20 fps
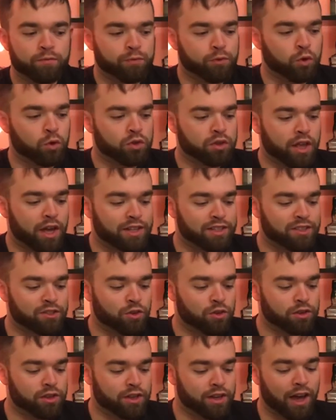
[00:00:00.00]
or that
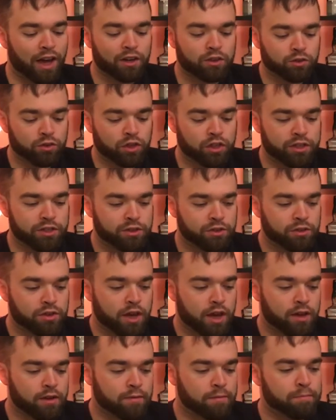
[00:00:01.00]
sort of thing. I don't really do
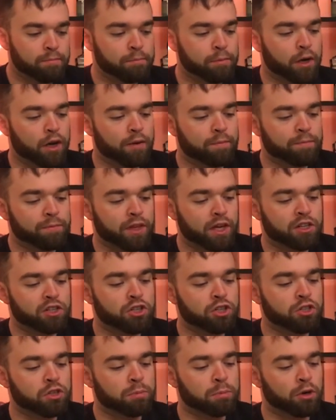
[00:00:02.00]
that, but that's
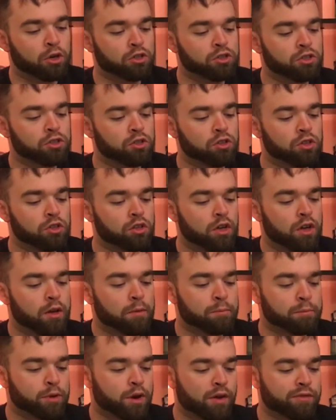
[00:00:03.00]
just a personal
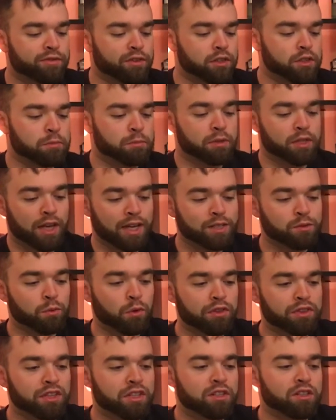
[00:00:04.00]
preference. But that's
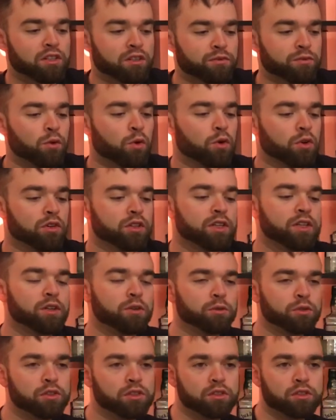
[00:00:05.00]
what this is for. It
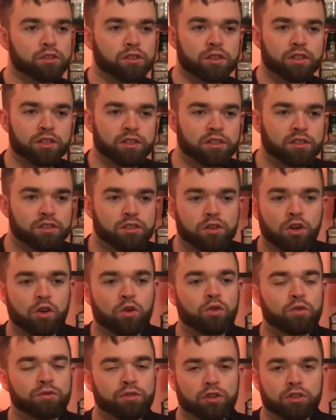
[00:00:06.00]
is
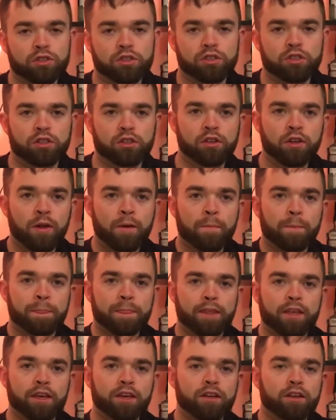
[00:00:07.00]
so versatile
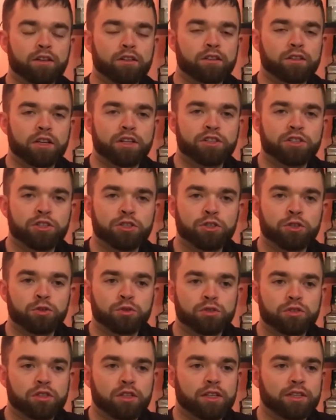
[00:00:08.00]
in its
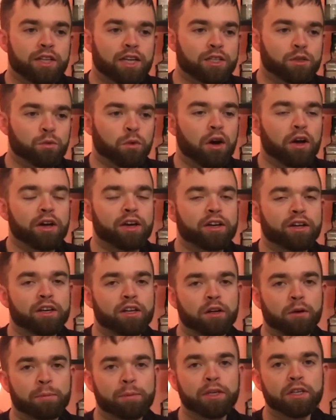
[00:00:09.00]
use, and that's why it
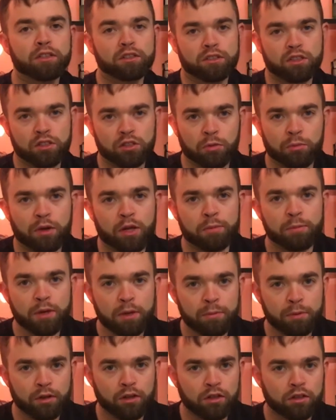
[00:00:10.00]
can appeal to so many
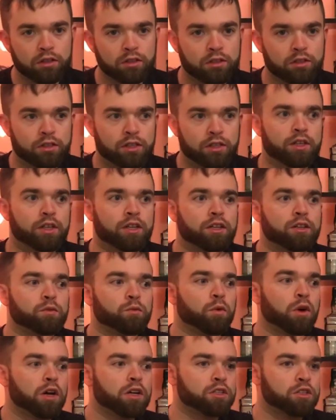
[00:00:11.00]
people,
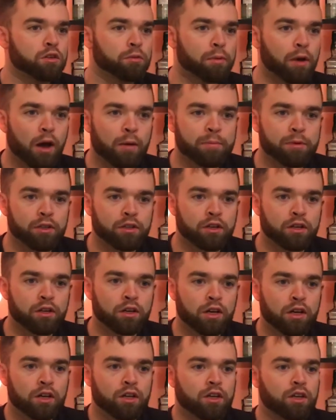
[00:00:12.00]
and why it's so popular,
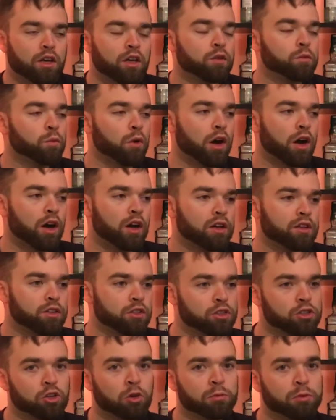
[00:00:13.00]
and why the
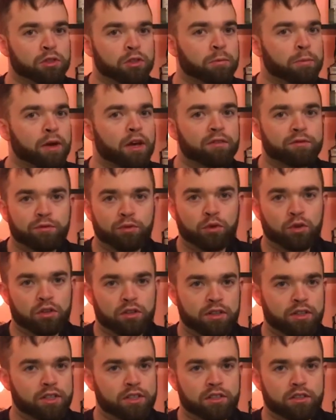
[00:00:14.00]
global demand for
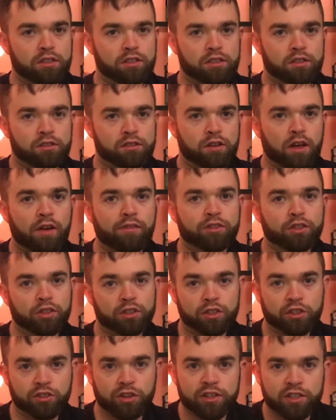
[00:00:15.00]
it is ever
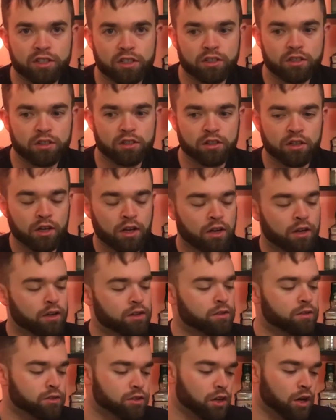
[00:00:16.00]
increasing.
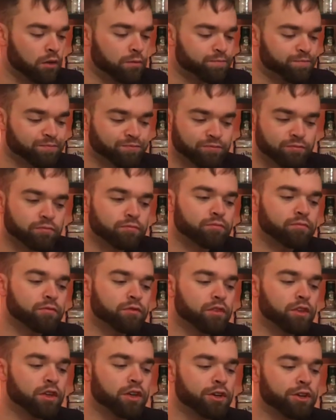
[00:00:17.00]
So,
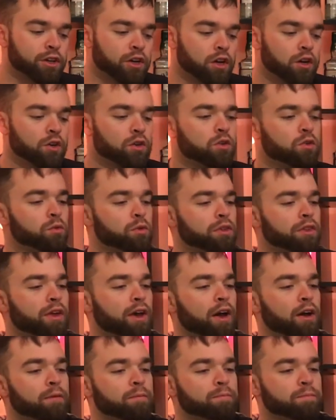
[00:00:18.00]
there you go with
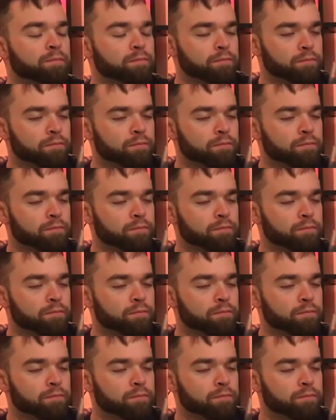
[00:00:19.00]
that.